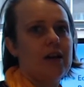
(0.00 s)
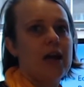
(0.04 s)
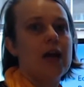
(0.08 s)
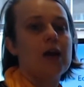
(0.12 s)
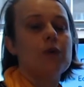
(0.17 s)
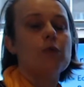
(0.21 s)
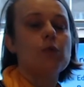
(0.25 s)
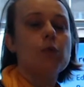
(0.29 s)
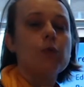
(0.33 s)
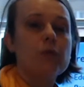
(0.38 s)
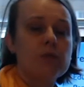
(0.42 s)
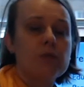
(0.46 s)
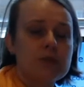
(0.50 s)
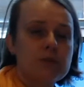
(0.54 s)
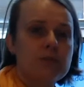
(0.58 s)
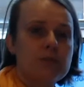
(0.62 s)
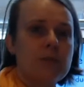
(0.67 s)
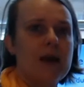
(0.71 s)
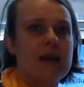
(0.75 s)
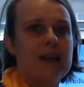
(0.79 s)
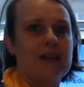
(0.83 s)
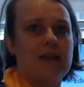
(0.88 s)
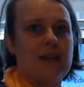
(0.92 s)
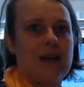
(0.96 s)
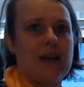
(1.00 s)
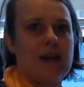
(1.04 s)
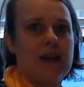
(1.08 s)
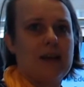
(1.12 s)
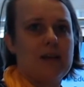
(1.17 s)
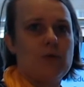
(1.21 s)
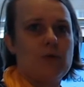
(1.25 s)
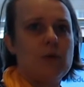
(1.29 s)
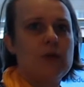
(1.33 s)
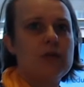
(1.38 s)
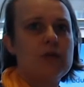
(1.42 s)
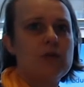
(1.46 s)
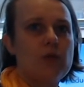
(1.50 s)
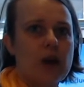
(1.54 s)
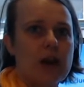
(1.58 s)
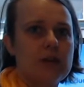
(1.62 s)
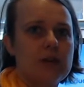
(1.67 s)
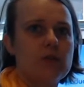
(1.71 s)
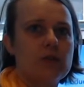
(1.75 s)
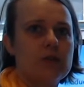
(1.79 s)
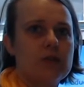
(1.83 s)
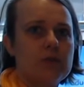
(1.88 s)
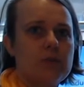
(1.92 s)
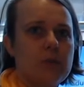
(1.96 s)
And we respect that. We try
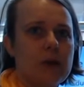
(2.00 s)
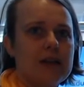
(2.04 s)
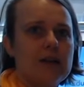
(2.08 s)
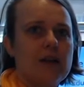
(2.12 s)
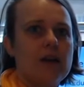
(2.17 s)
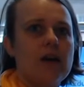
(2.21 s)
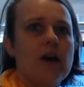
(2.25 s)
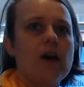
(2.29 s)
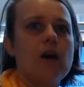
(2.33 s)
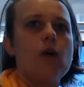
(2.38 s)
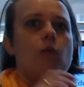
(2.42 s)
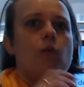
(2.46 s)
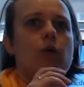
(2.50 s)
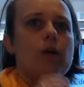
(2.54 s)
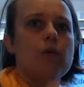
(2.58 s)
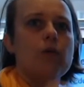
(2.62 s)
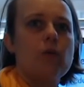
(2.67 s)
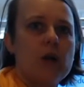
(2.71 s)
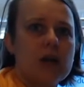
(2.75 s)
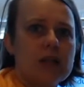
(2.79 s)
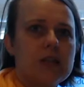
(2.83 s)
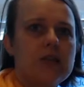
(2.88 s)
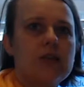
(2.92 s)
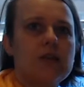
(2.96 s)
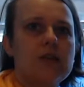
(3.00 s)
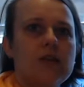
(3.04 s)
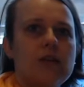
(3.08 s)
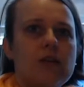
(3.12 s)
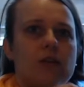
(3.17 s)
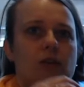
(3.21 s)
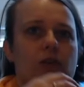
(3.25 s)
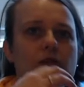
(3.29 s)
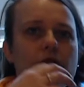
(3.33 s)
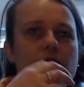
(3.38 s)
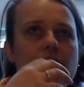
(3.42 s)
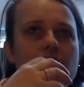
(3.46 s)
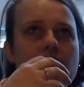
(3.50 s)
to respect that. We want to